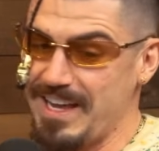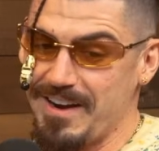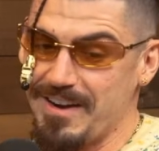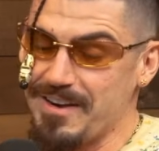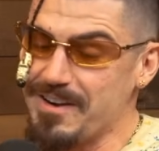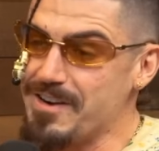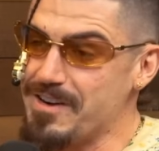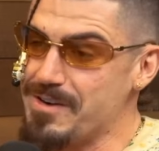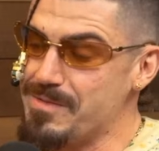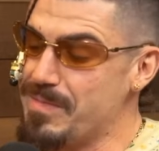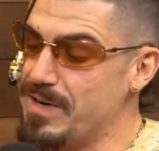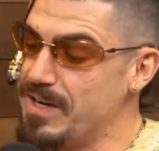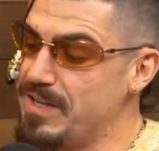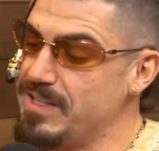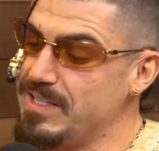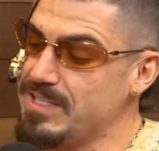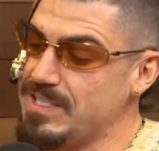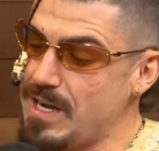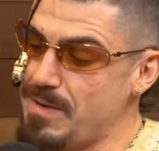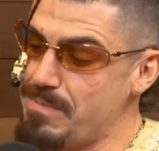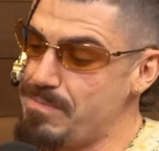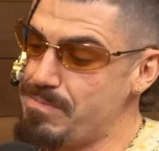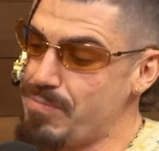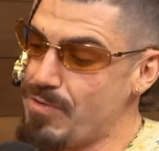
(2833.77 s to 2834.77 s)
They hurt, but at
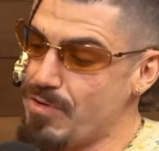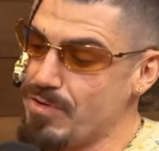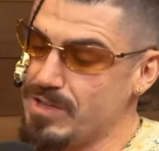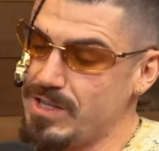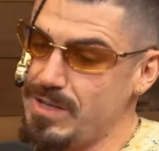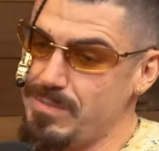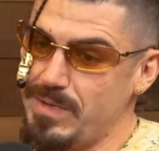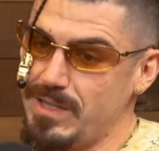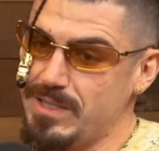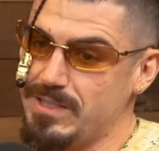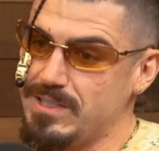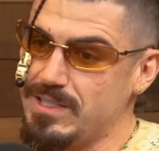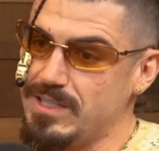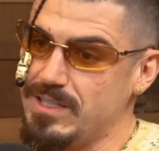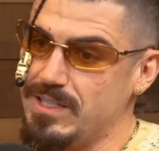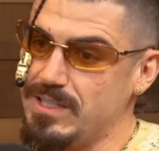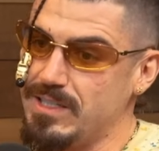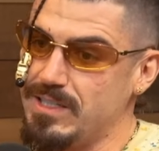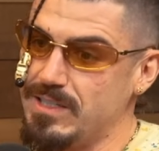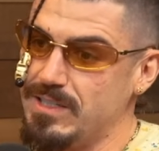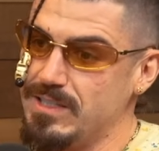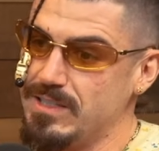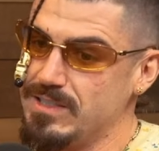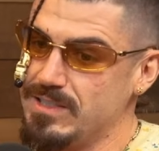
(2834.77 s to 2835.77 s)
least I poured them
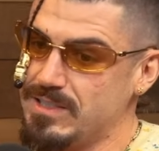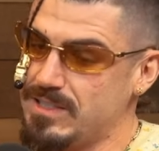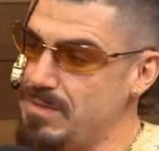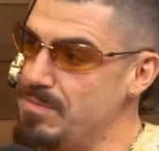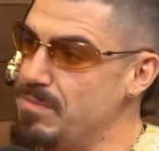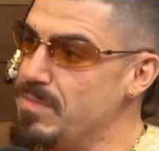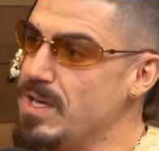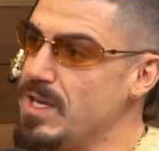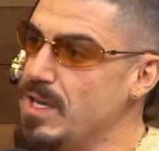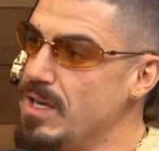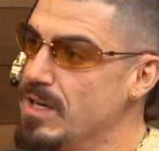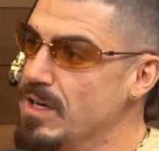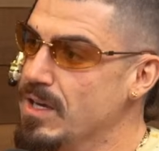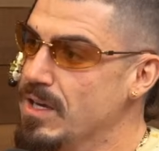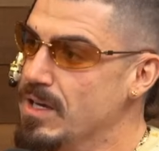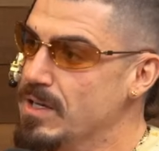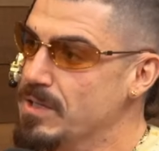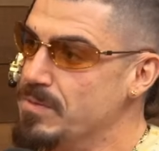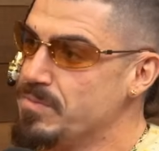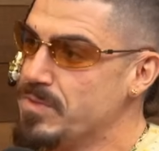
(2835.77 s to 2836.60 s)
into me.